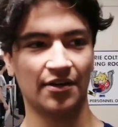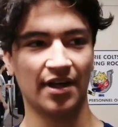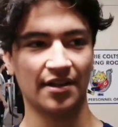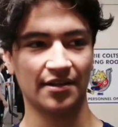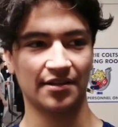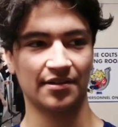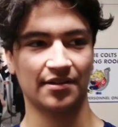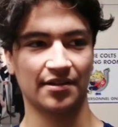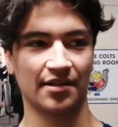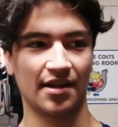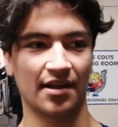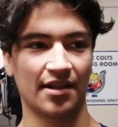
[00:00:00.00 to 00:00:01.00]
You
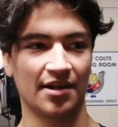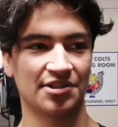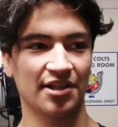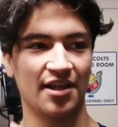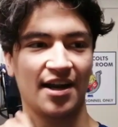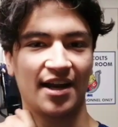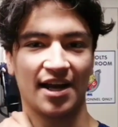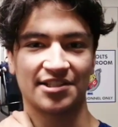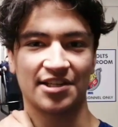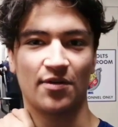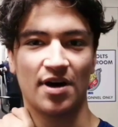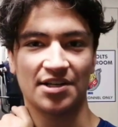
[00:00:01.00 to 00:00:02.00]
know, there's a lot of
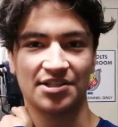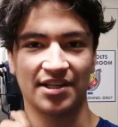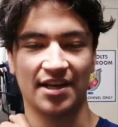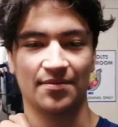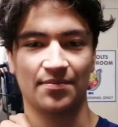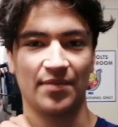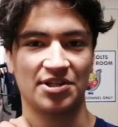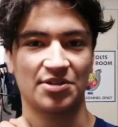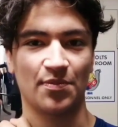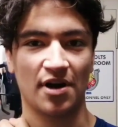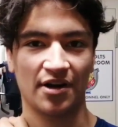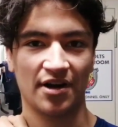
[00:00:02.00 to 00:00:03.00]
guys I watch, like
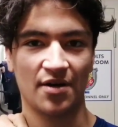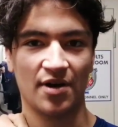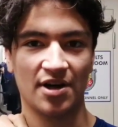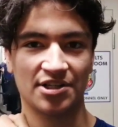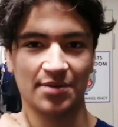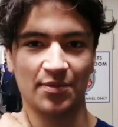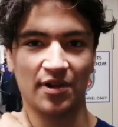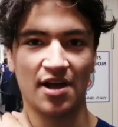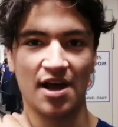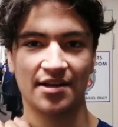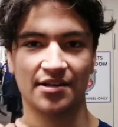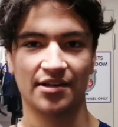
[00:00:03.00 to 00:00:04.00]
Mitch Marner. I watch him a
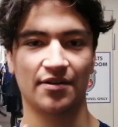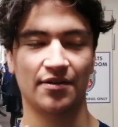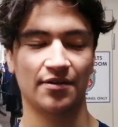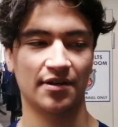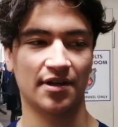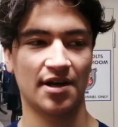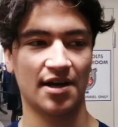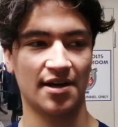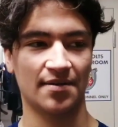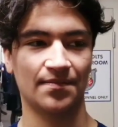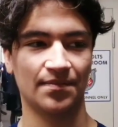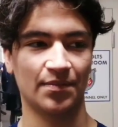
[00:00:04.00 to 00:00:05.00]
lot. You
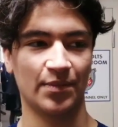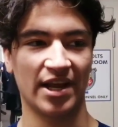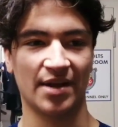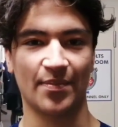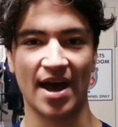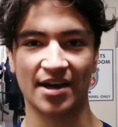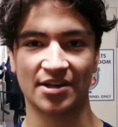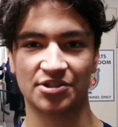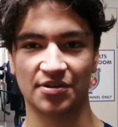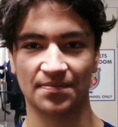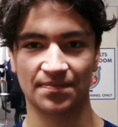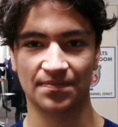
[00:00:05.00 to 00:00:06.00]
know, Nick
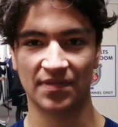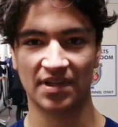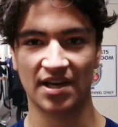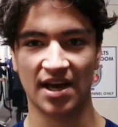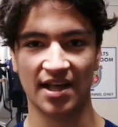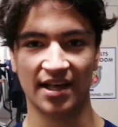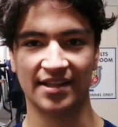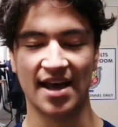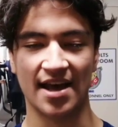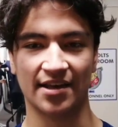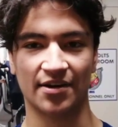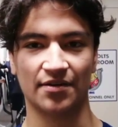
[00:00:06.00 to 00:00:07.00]
Backstrom, a guy like
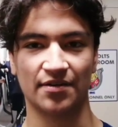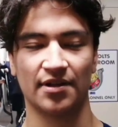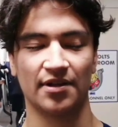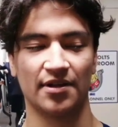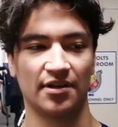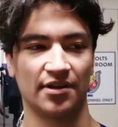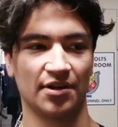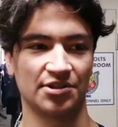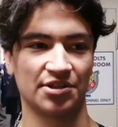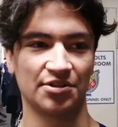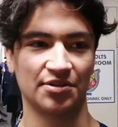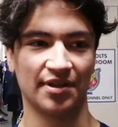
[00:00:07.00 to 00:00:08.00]
that. You know,
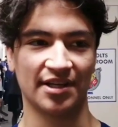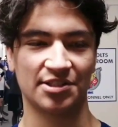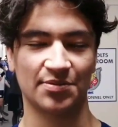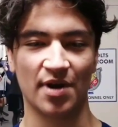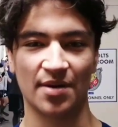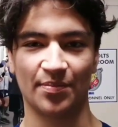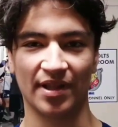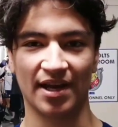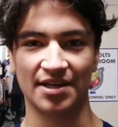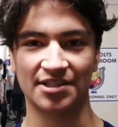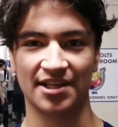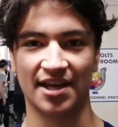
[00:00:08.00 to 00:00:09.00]
those are two like smart
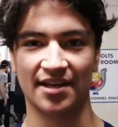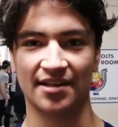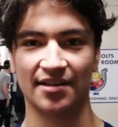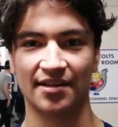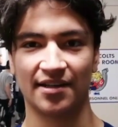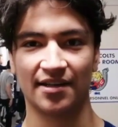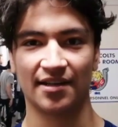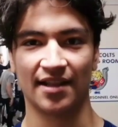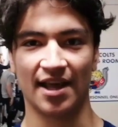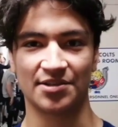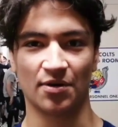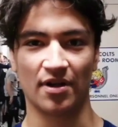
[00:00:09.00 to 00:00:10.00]
players that
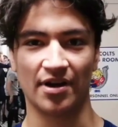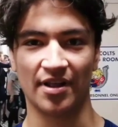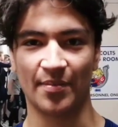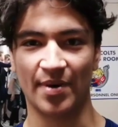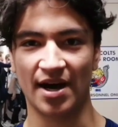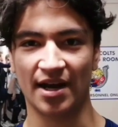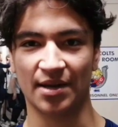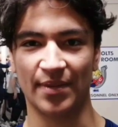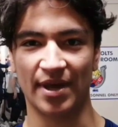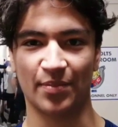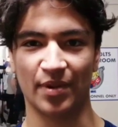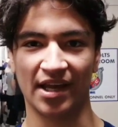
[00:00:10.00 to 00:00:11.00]
like to hold on to the puck and
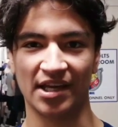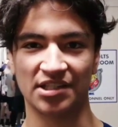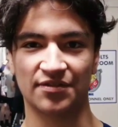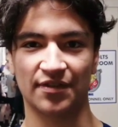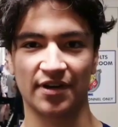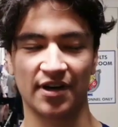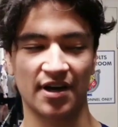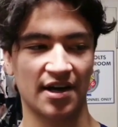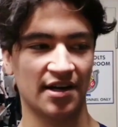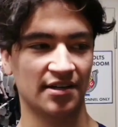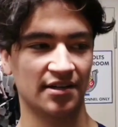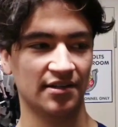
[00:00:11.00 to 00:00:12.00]
make plays
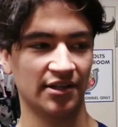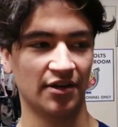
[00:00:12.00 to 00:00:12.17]
for.